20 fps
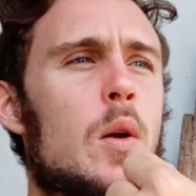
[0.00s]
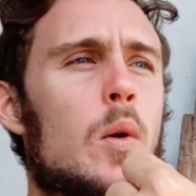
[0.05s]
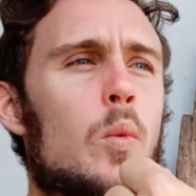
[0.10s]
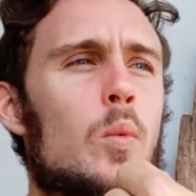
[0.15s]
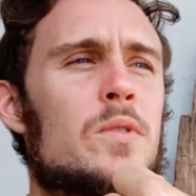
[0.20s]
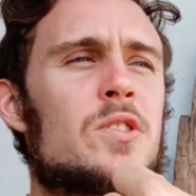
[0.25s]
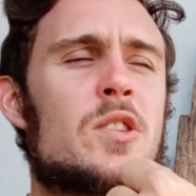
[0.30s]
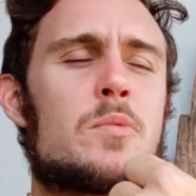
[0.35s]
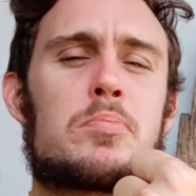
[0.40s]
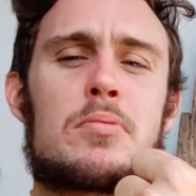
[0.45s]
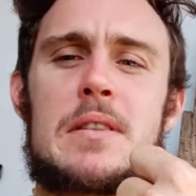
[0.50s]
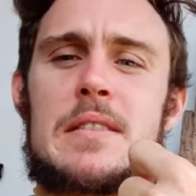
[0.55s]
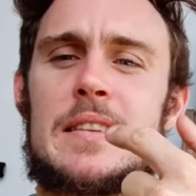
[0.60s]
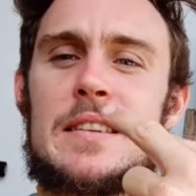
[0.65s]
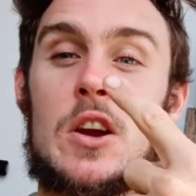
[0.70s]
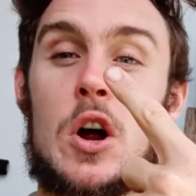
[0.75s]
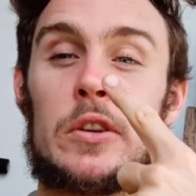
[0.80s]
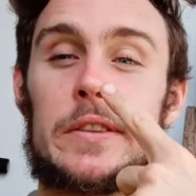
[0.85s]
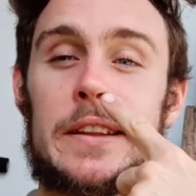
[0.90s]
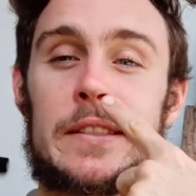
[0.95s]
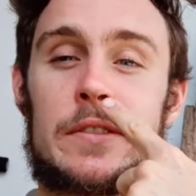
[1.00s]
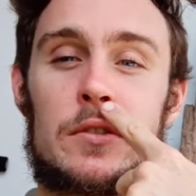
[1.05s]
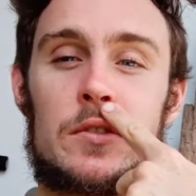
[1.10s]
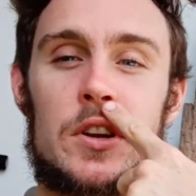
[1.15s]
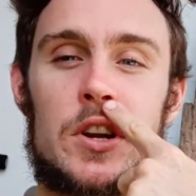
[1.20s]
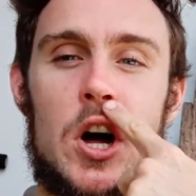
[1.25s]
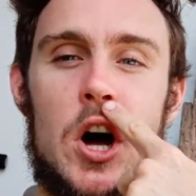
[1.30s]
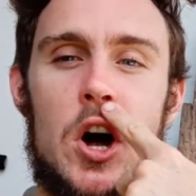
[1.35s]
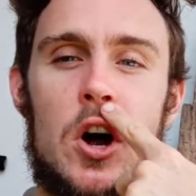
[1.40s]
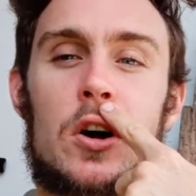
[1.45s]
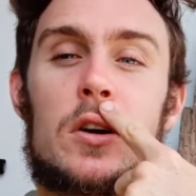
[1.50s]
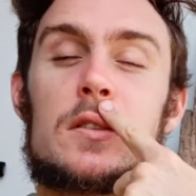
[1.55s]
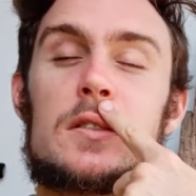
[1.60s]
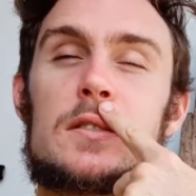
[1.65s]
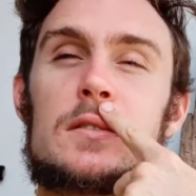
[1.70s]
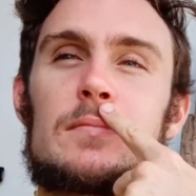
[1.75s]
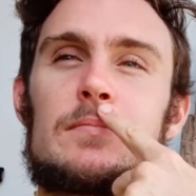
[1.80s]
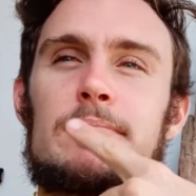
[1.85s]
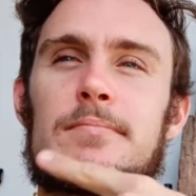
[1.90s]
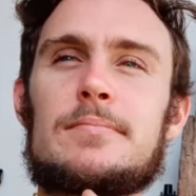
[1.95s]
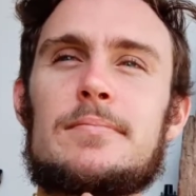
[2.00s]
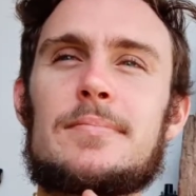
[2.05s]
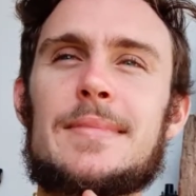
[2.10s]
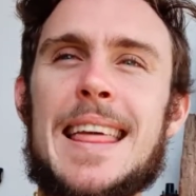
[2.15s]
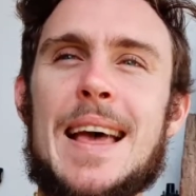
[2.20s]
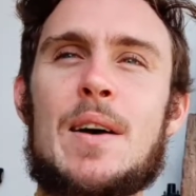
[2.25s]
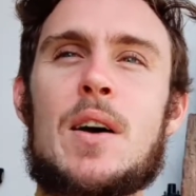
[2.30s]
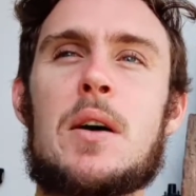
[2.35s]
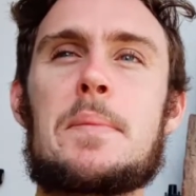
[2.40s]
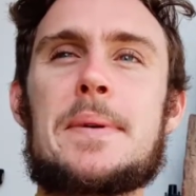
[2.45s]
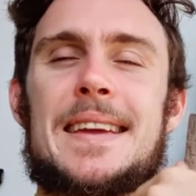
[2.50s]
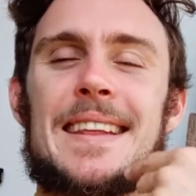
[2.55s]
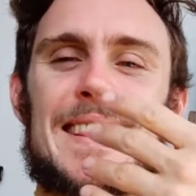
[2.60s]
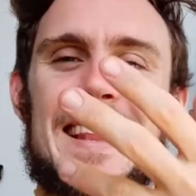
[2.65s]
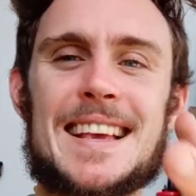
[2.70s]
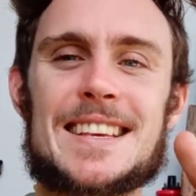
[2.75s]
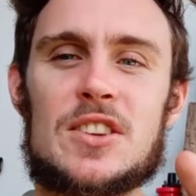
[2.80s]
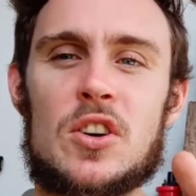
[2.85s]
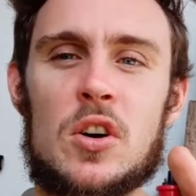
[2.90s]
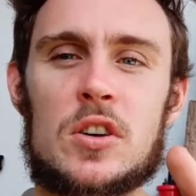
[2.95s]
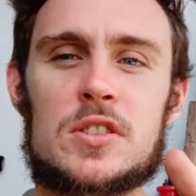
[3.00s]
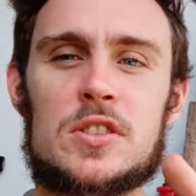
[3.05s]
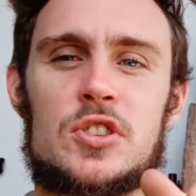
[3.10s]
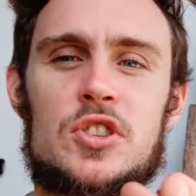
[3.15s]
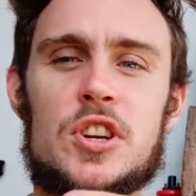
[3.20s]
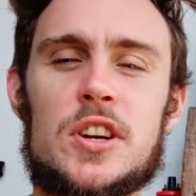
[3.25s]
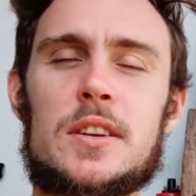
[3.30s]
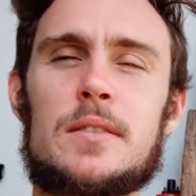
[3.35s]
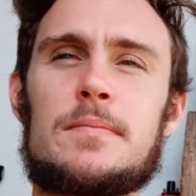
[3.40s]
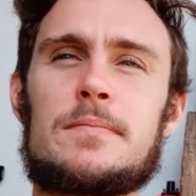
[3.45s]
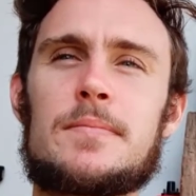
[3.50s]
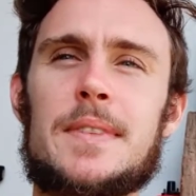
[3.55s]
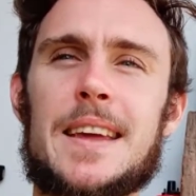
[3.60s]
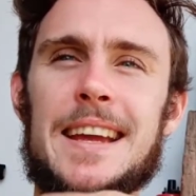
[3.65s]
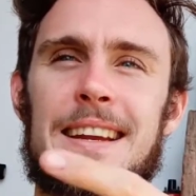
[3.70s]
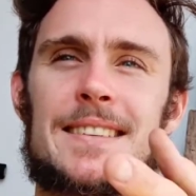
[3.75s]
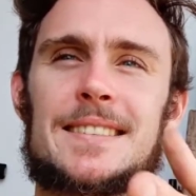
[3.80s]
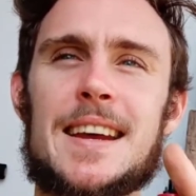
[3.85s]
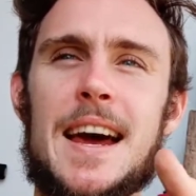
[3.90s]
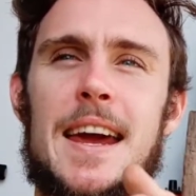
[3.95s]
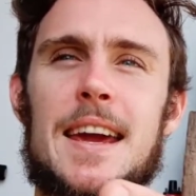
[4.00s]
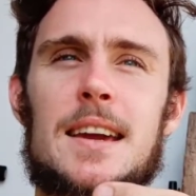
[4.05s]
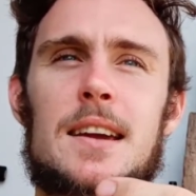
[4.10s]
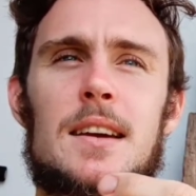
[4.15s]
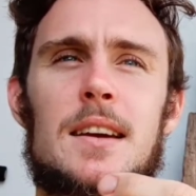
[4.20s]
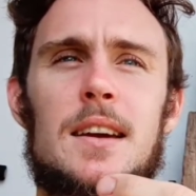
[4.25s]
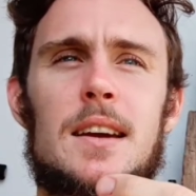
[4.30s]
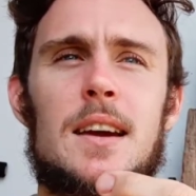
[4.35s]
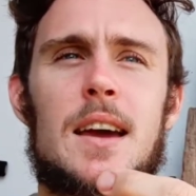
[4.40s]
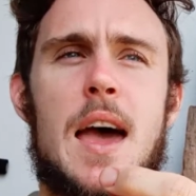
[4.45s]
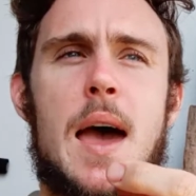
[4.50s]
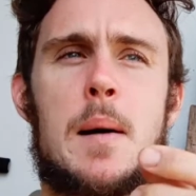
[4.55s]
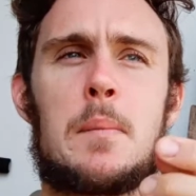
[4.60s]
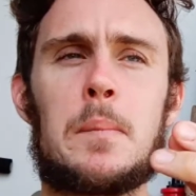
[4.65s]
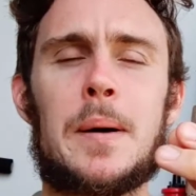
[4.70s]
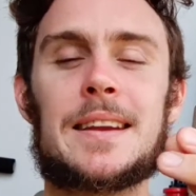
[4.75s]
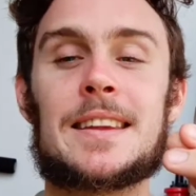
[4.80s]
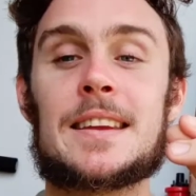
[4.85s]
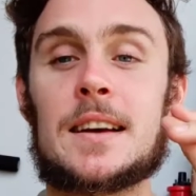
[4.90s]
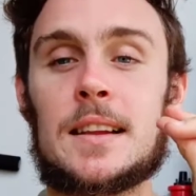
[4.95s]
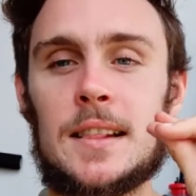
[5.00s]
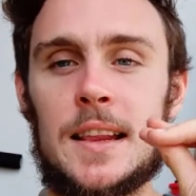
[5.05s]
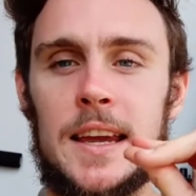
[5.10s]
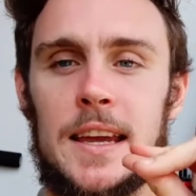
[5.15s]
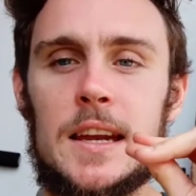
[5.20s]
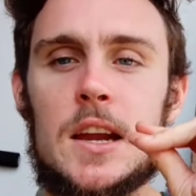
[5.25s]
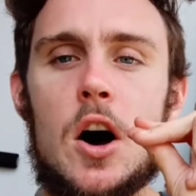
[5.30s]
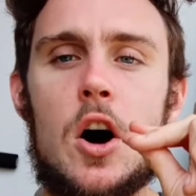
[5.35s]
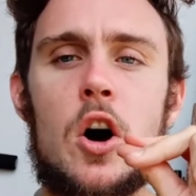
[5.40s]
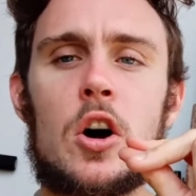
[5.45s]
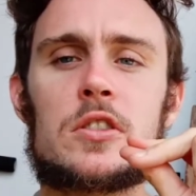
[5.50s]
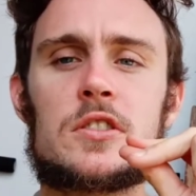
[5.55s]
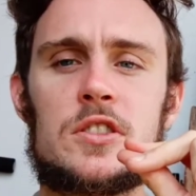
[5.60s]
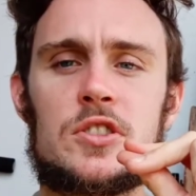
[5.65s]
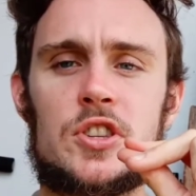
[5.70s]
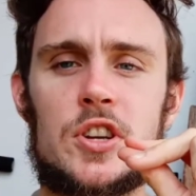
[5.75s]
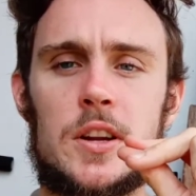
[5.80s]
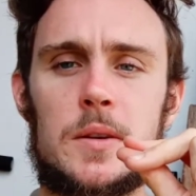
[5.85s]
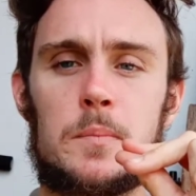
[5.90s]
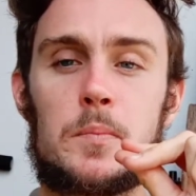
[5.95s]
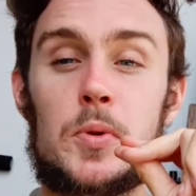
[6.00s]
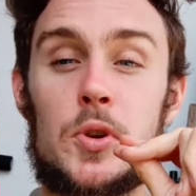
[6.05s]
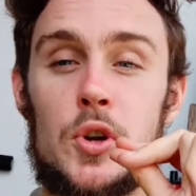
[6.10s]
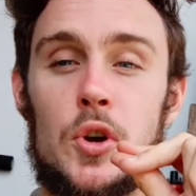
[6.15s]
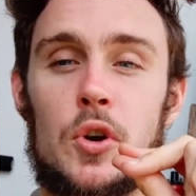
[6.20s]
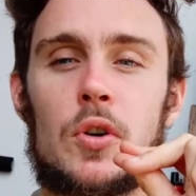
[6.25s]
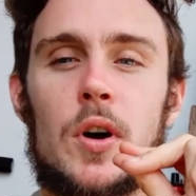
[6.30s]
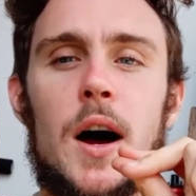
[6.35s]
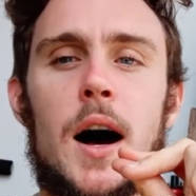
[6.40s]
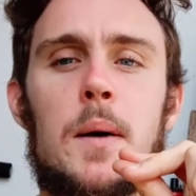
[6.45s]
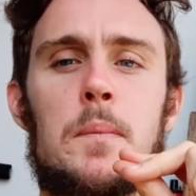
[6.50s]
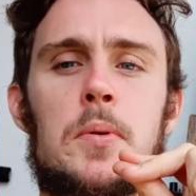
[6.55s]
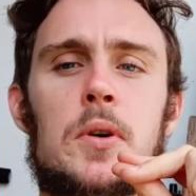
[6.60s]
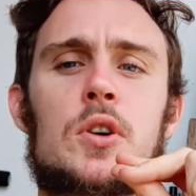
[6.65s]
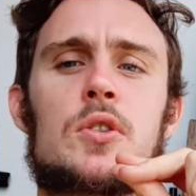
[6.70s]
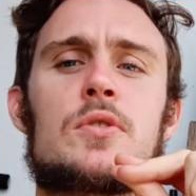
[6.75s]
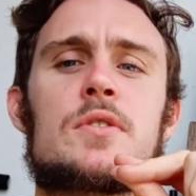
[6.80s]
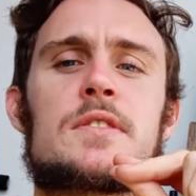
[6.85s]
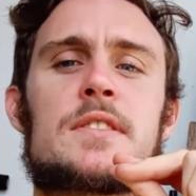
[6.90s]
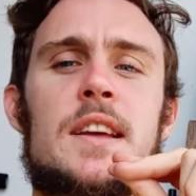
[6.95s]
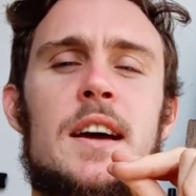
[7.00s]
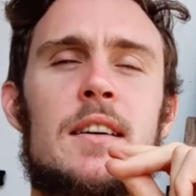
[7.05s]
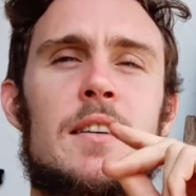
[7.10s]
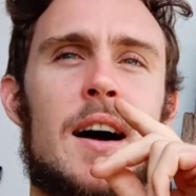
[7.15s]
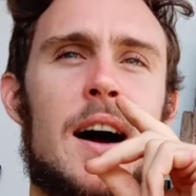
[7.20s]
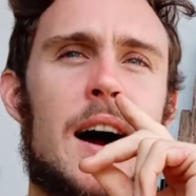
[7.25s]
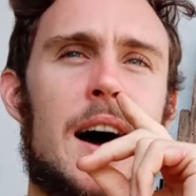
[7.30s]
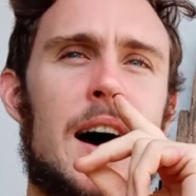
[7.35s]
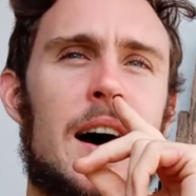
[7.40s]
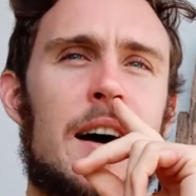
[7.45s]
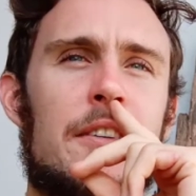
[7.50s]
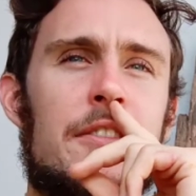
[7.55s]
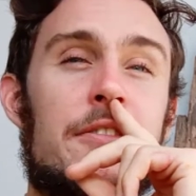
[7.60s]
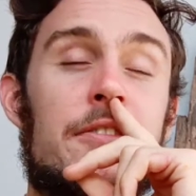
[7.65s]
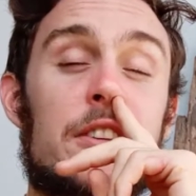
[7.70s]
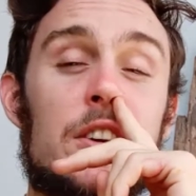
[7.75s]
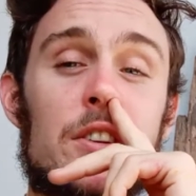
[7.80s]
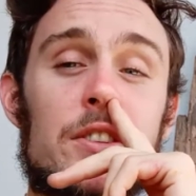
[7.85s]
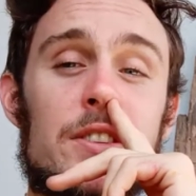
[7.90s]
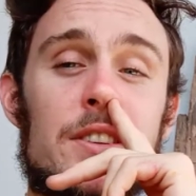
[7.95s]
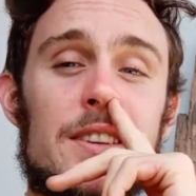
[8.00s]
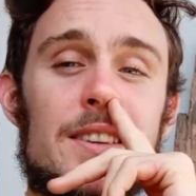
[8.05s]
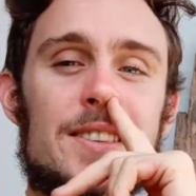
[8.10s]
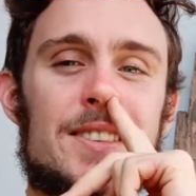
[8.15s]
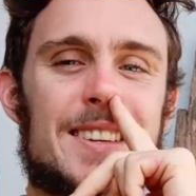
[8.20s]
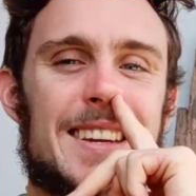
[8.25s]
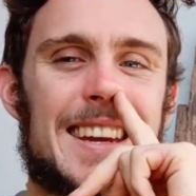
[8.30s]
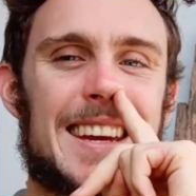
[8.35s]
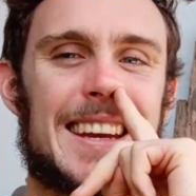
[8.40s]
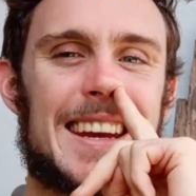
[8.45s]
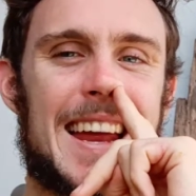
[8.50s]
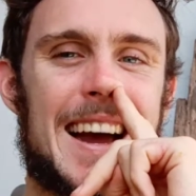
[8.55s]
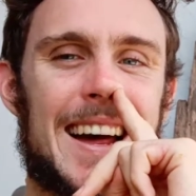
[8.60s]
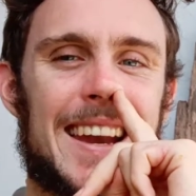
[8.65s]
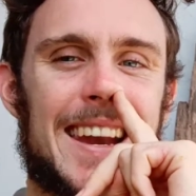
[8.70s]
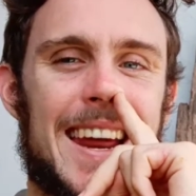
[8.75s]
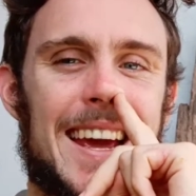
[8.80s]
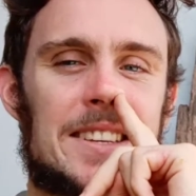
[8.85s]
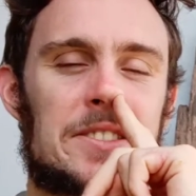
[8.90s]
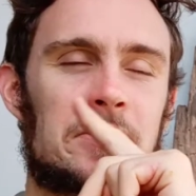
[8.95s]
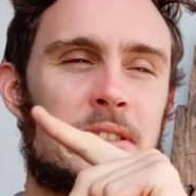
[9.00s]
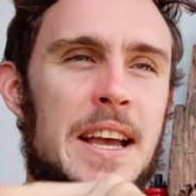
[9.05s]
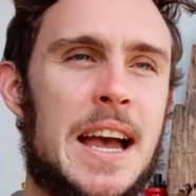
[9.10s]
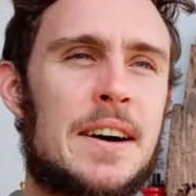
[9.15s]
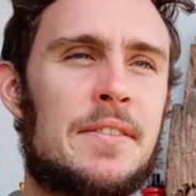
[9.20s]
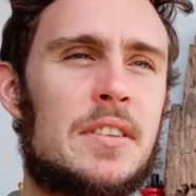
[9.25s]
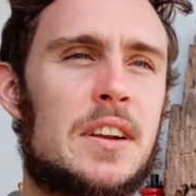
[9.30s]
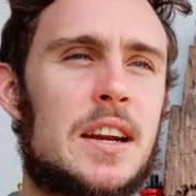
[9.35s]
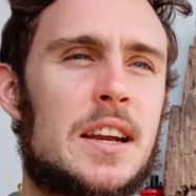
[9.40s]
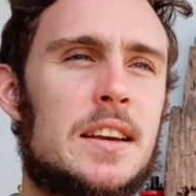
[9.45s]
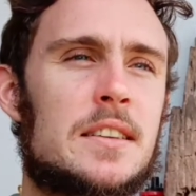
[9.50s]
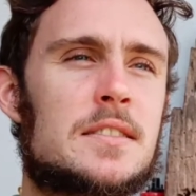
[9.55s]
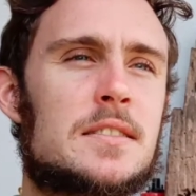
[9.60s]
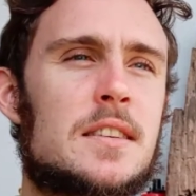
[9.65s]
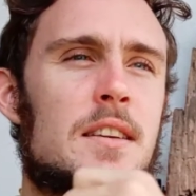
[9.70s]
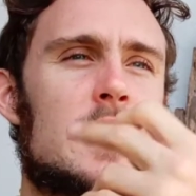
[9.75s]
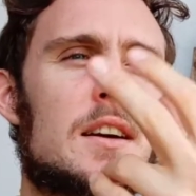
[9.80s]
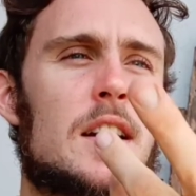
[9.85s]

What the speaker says: when you breathe in only through the nose, there will be less oxygen intake, but cleaner oxygen, purer, because there are filters in our nasal cavities.